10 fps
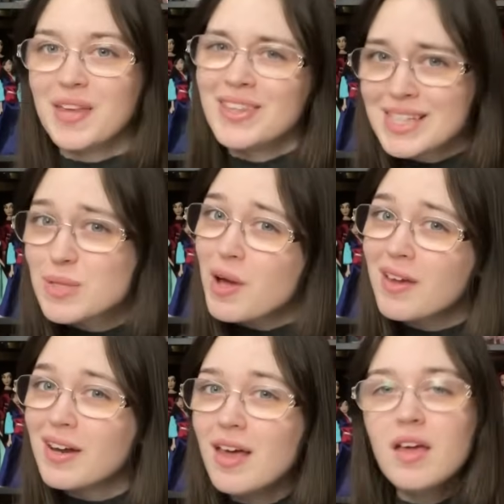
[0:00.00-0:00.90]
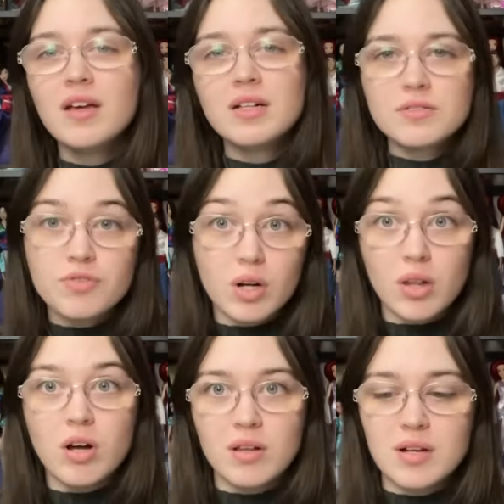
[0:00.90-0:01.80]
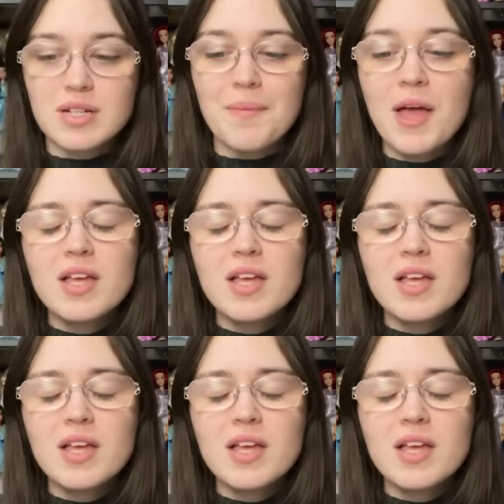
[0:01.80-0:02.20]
And this one for a long, long time.